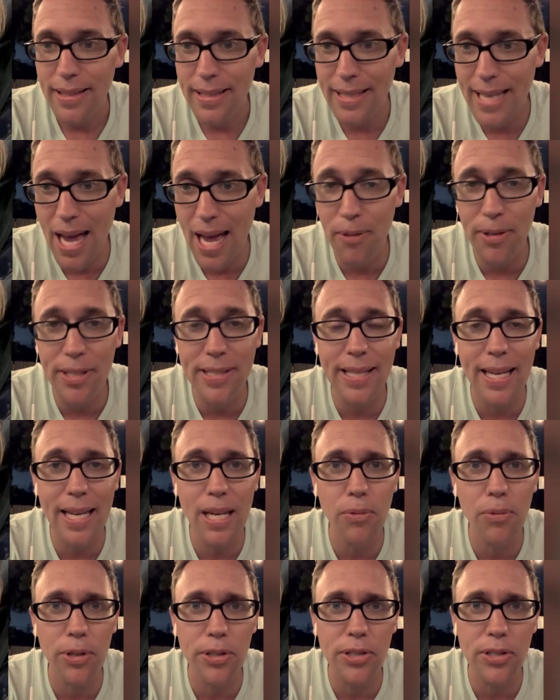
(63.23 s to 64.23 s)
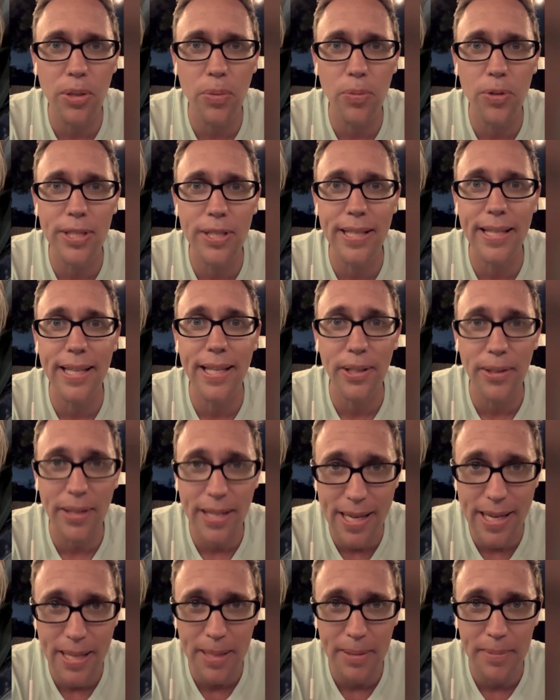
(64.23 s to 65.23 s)
Now he's saying he wants someone to kill
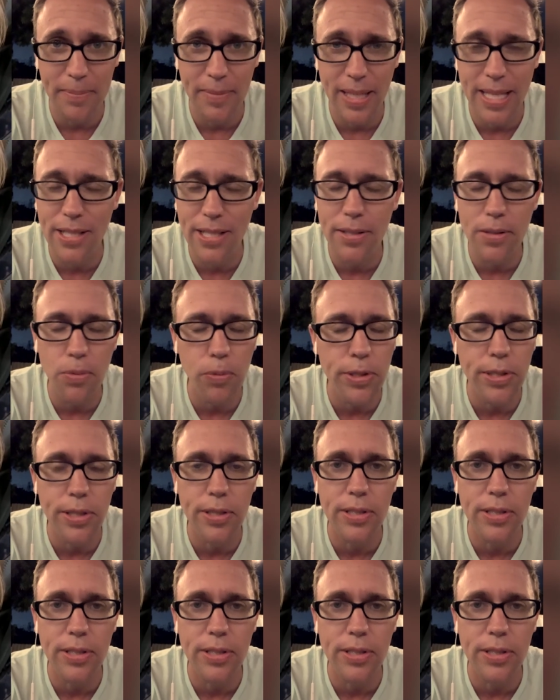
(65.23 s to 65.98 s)
him. He just wants